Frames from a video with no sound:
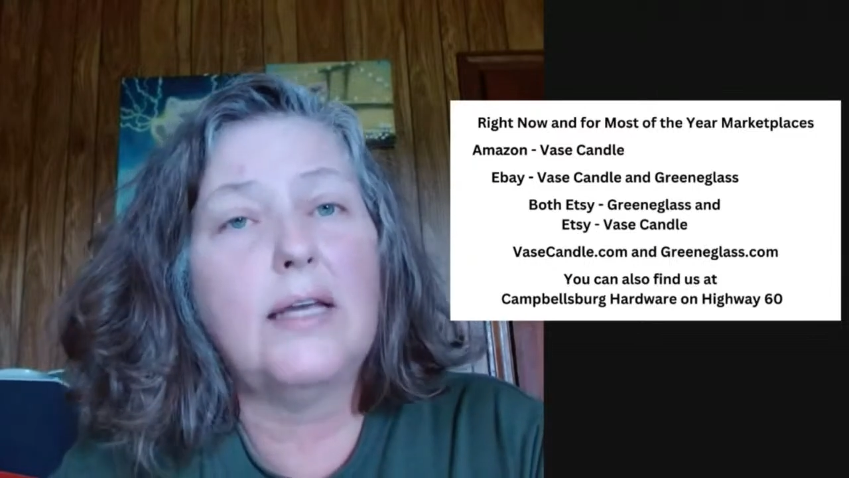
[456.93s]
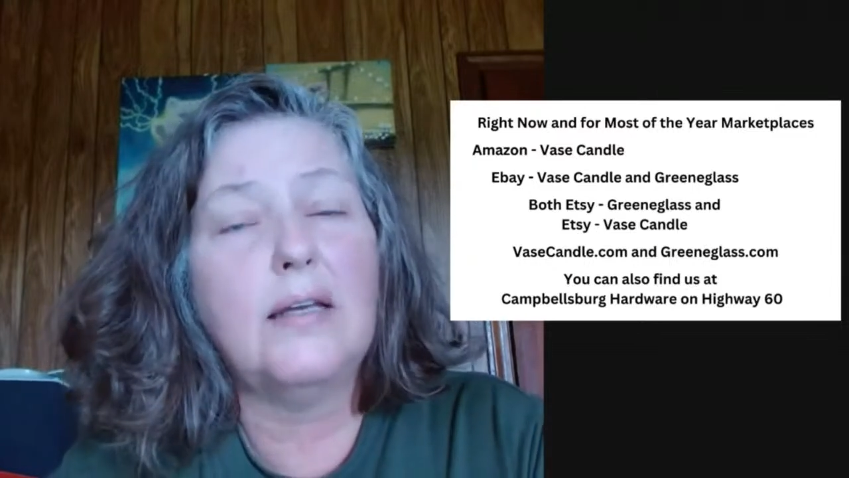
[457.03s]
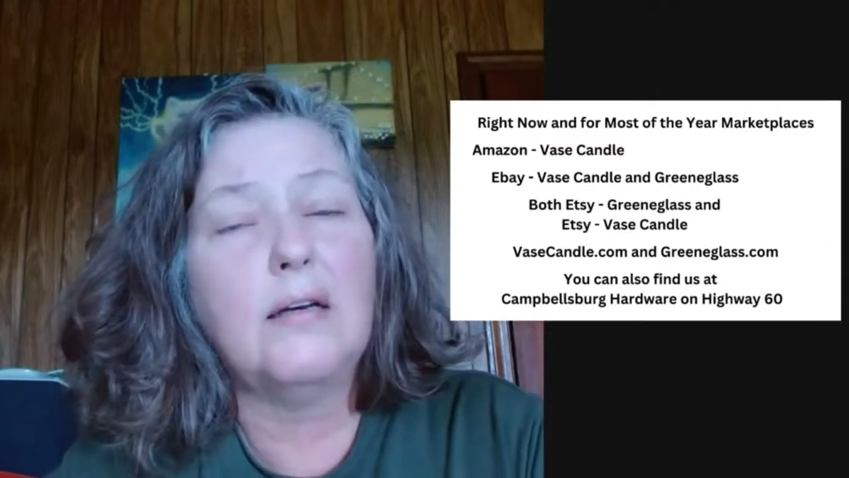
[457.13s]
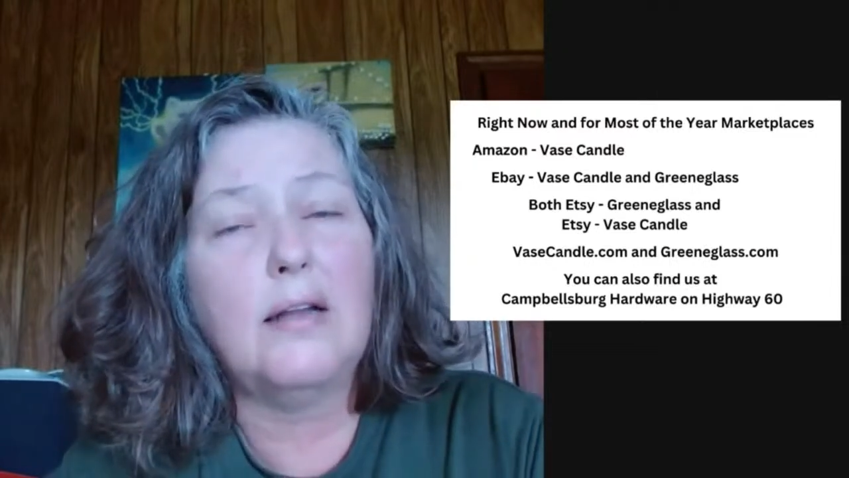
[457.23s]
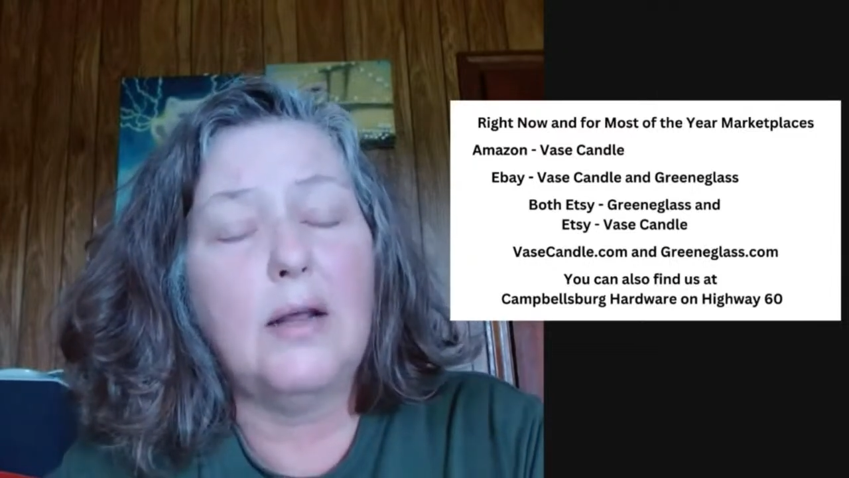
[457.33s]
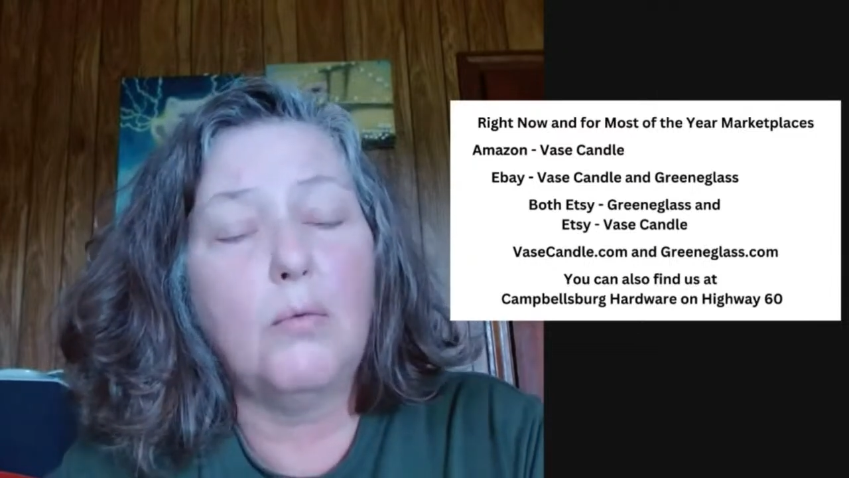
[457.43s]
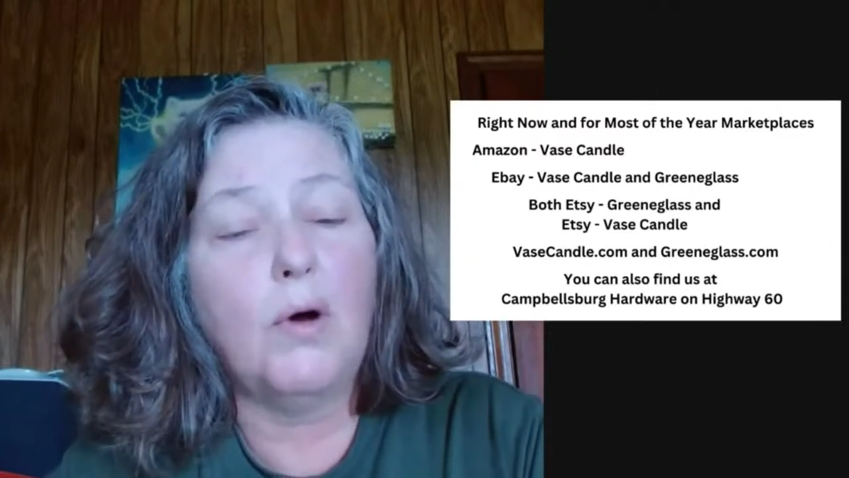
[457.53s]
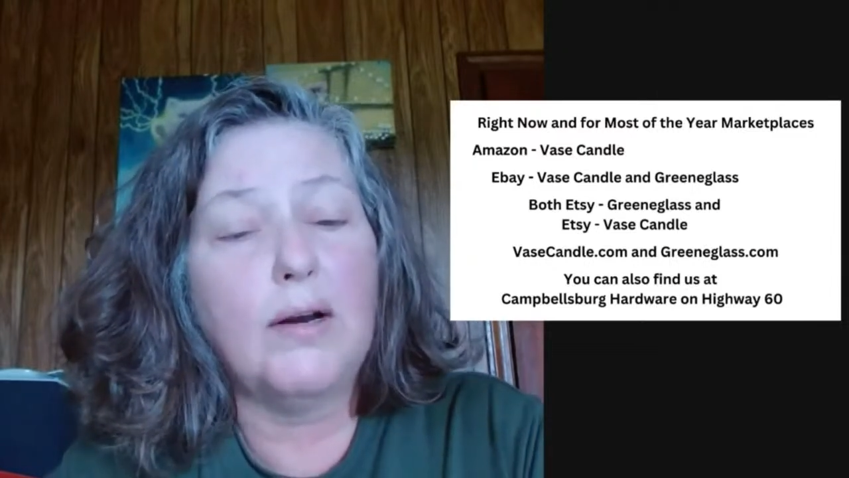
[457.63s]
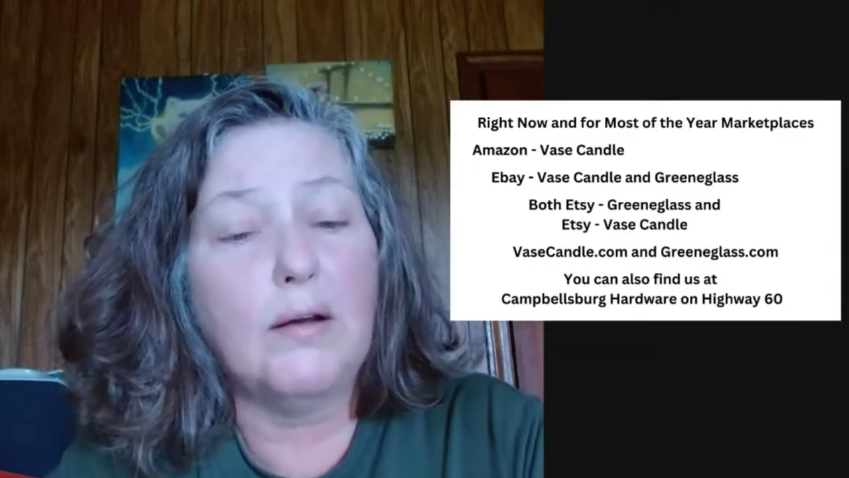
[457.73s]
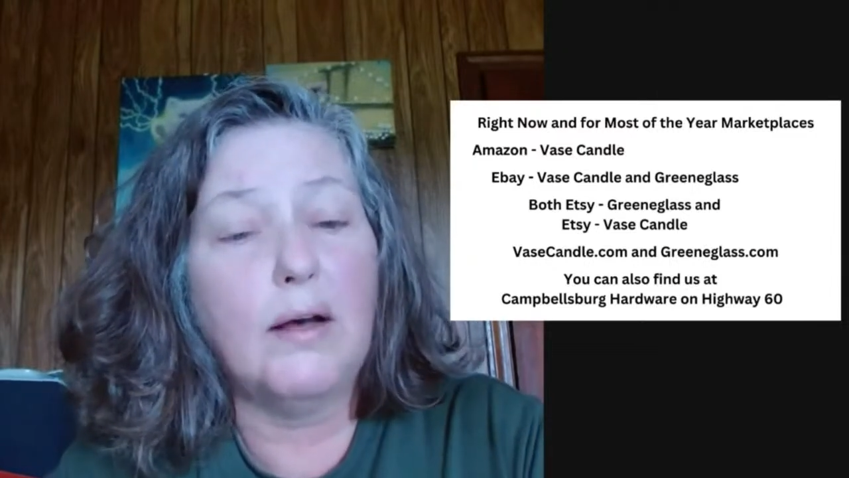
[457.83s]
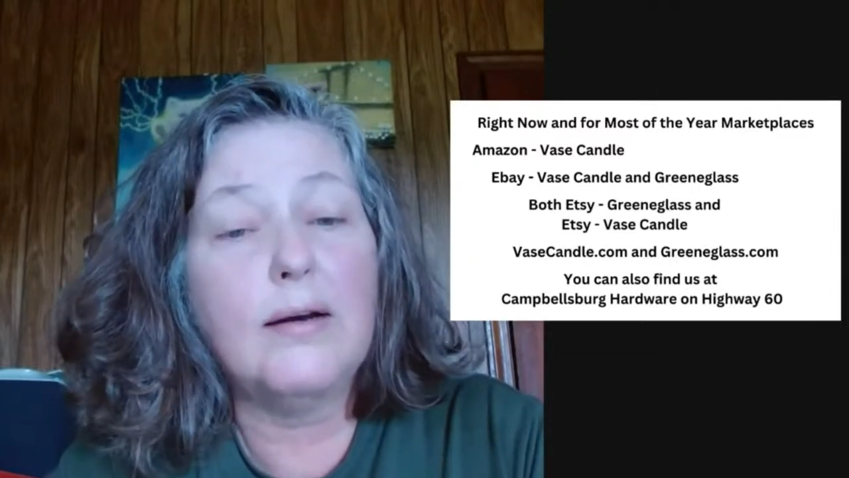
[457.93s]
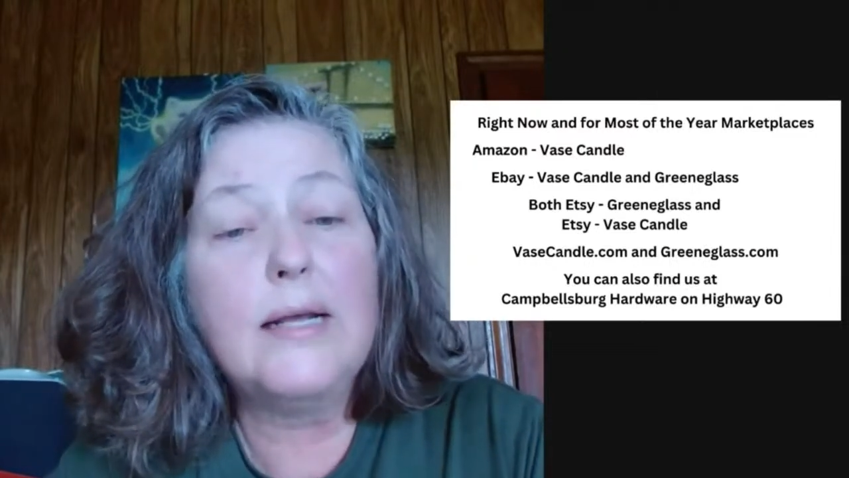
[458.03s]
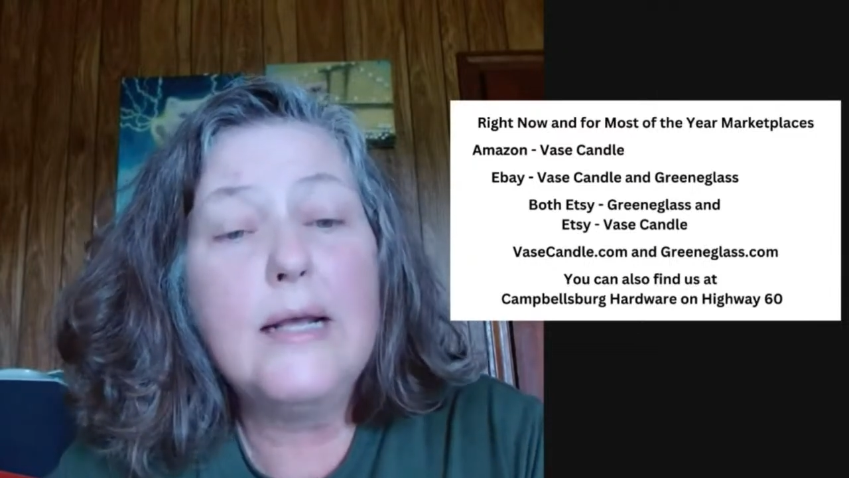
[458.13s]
and whatnot.